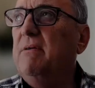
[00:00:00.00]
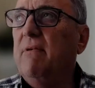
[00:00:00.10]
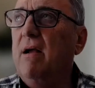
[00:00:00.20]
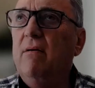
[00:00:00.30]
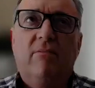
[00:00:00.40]

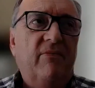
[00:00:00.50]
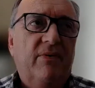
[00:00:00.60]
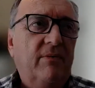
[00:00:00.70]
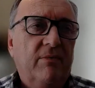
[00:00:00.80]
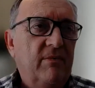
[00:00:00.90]
around
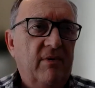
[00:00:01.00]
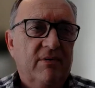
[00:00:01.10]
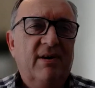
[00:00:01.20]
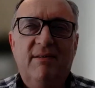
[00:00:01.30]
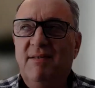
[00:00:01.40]
for
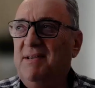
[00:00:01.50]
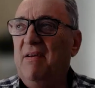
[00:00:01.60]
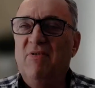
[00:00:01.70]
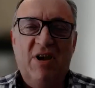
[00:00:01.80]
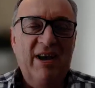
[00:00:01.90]

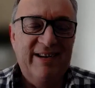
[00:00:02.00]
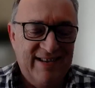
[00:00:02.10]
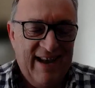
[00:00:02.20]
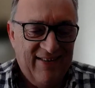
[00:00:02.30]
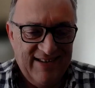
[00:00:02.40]
7
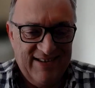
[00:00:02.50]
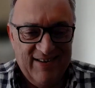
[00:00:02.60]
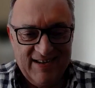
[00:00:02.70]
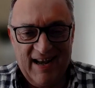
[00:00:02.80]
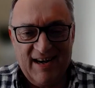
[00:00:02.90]
years now. It's
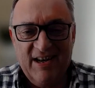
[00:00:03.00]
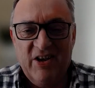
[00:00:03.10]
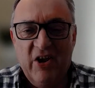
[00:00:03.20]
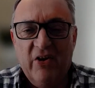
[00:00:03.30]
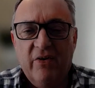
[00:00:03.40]
not exactly
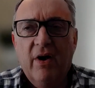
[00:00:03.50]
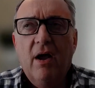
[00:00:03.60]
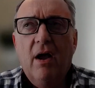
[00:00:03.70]
new.